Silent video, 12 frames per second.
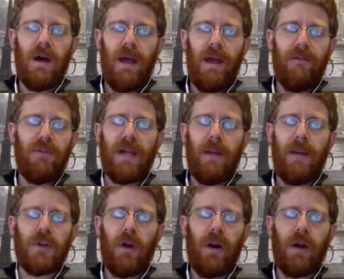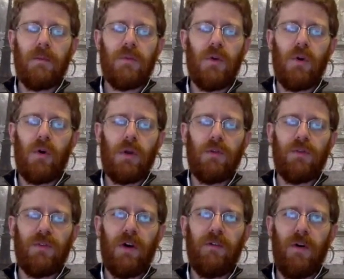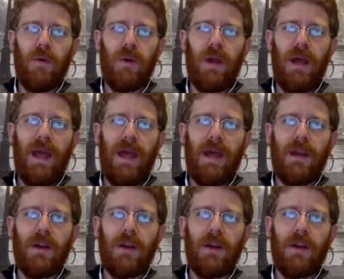Every time we turn on a computer or use a cell phone, and